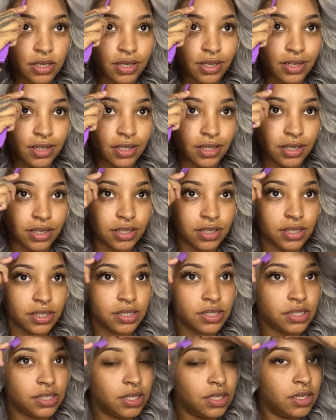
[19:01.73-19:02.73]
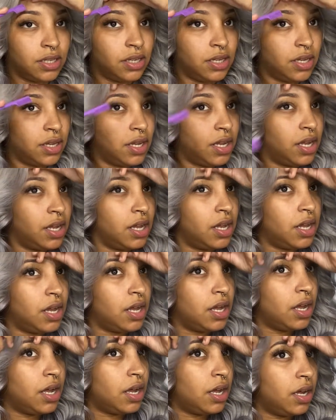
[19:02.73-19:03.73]
it is
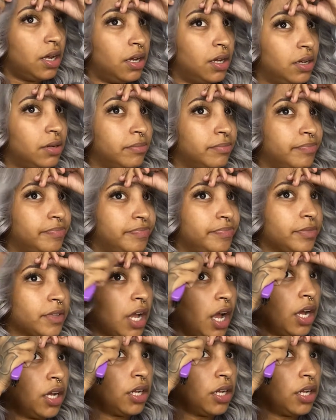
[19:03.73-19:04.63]
um, a